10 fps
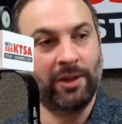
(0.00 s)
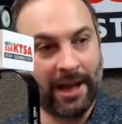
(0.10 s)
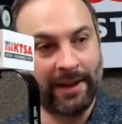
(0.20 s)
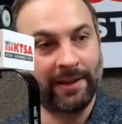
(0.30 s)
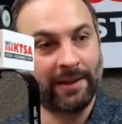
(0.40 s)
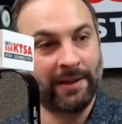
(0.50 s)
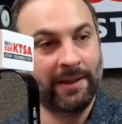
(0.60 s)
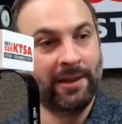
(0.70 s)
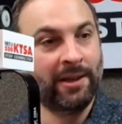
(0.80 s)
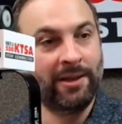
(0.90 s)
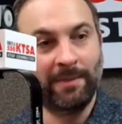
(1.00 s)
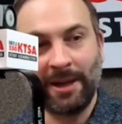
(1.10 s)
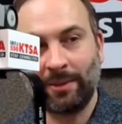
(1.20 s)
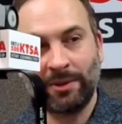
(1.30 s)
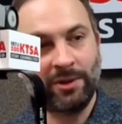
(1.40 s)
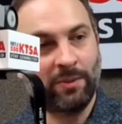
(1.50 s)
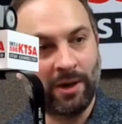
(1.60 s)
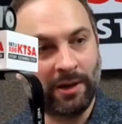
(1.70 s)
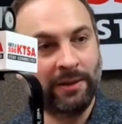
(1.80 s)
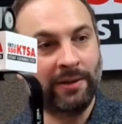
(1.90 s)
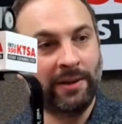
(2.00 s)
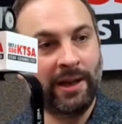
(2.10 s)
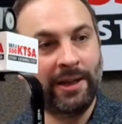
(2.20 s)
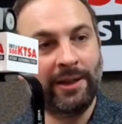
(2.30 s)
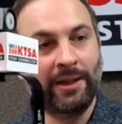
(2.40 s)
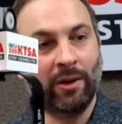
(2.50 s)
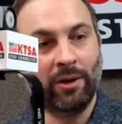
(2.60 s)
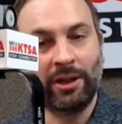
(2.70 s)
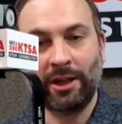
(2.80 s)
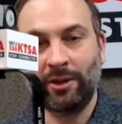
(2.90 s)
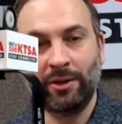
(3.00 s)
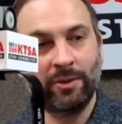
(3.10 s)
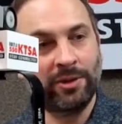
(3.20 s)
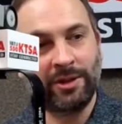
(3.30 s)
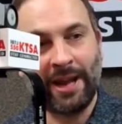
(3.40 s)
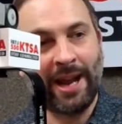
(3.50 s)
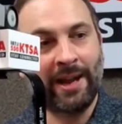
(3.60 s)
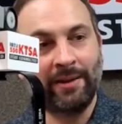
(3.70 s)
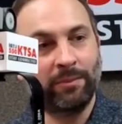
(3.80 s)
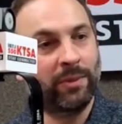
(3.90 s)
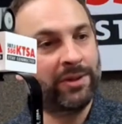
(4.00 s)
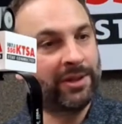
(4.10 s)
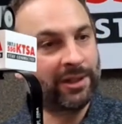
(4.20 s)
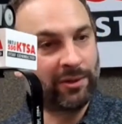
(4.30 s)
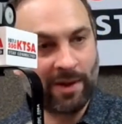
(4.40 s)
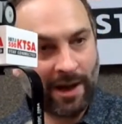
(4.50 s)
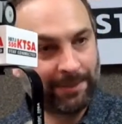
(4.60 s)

you like, you make what you want, and then all you got to do is just add 6 drops,